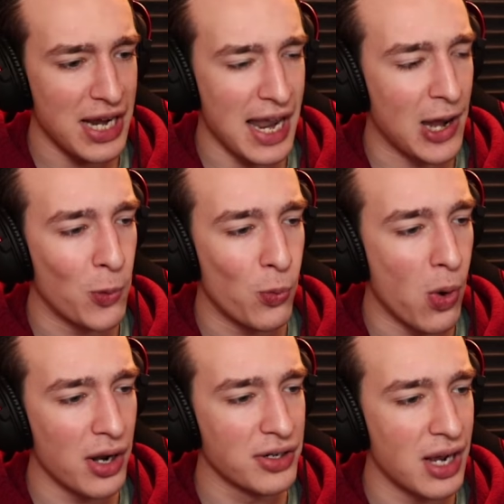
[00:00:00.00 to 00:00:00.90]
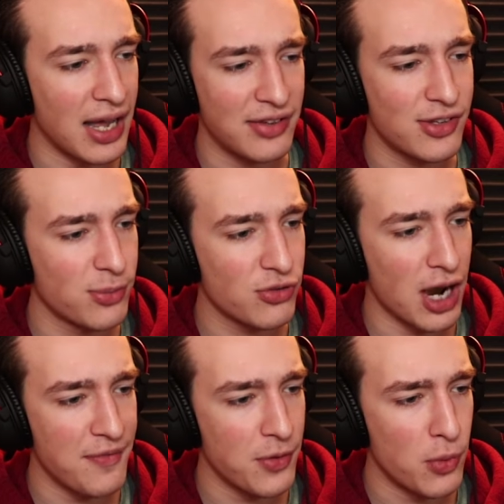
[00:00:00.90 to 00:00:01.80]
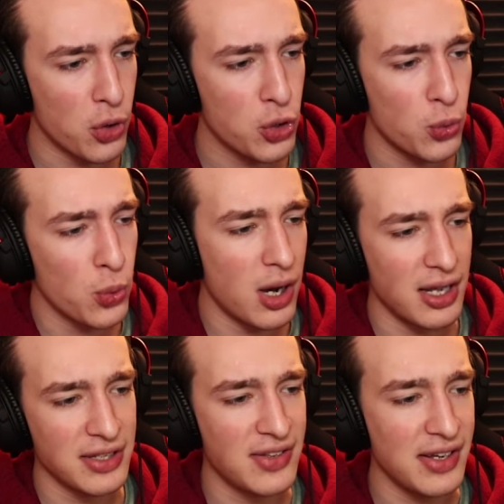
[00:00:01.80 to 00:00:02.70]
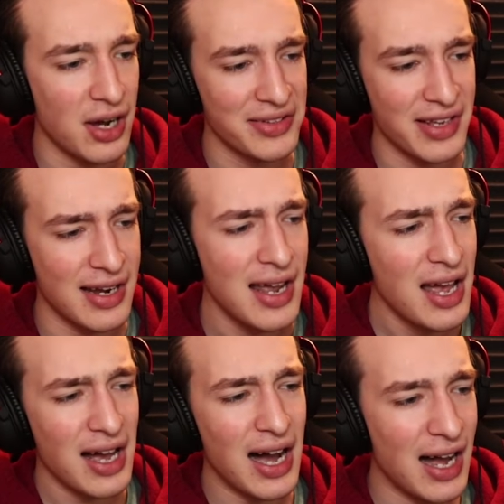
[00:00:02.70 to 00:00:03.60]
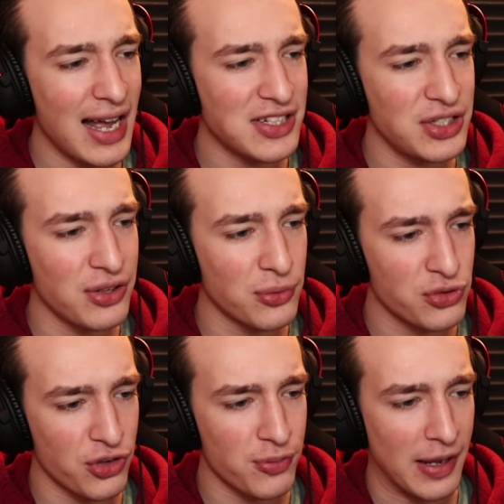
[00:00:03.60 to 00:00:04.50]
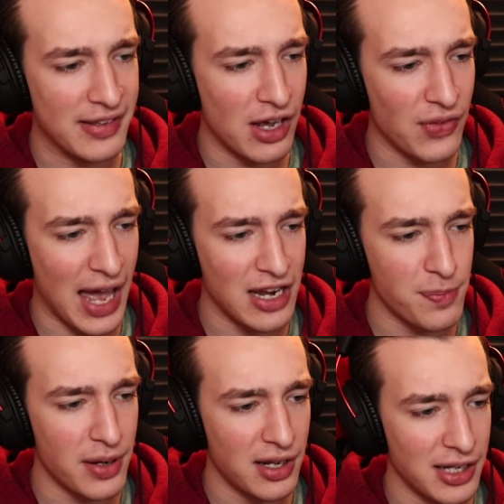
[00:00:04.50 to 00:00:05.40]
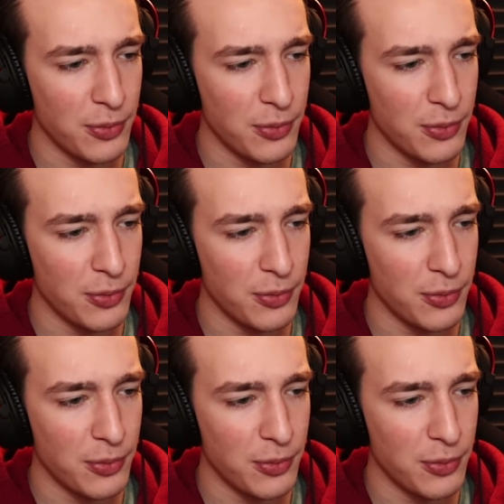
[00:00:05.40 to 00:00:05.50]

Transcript: in one, guys. Subscribe for more quality content. I actually don't trust myself ender pearling